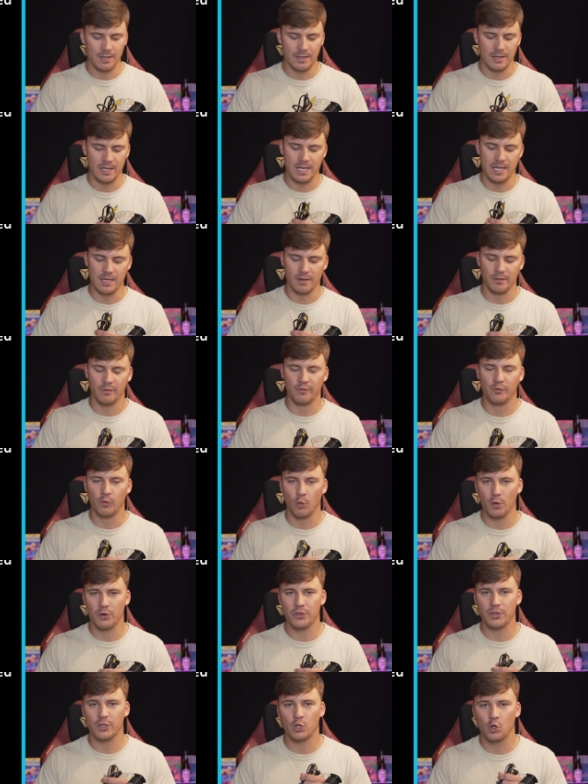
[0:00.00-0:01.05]
The
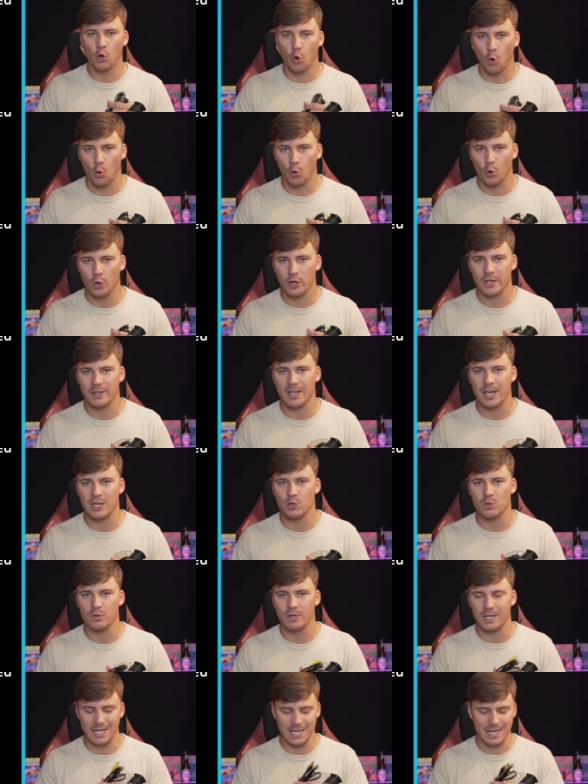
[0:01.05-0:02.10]
fourth cord that
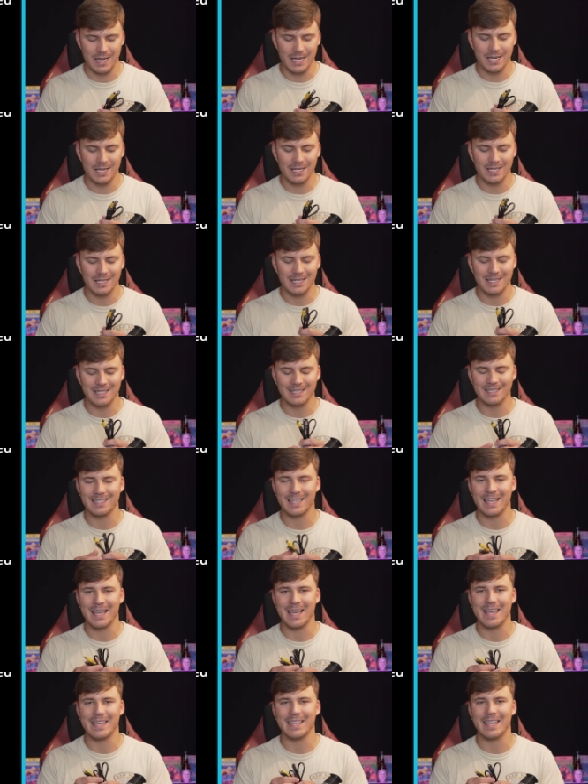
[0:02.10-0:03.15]
you need is
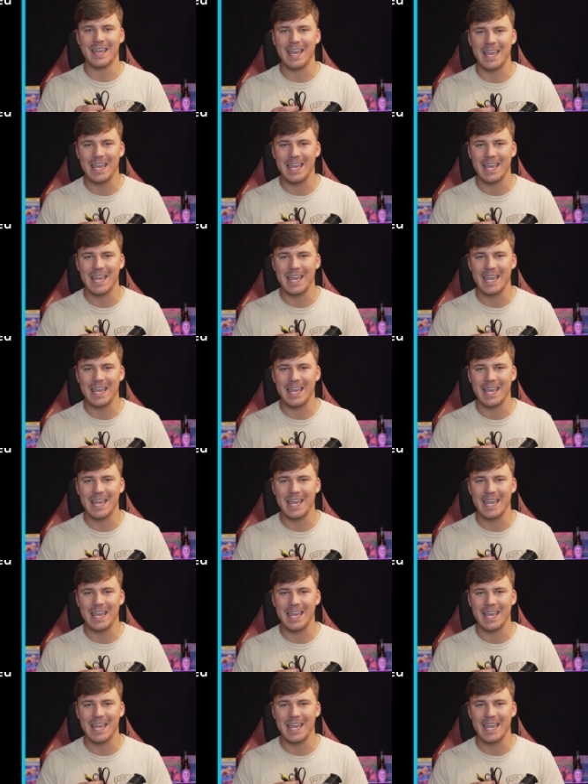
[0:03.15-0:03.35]
a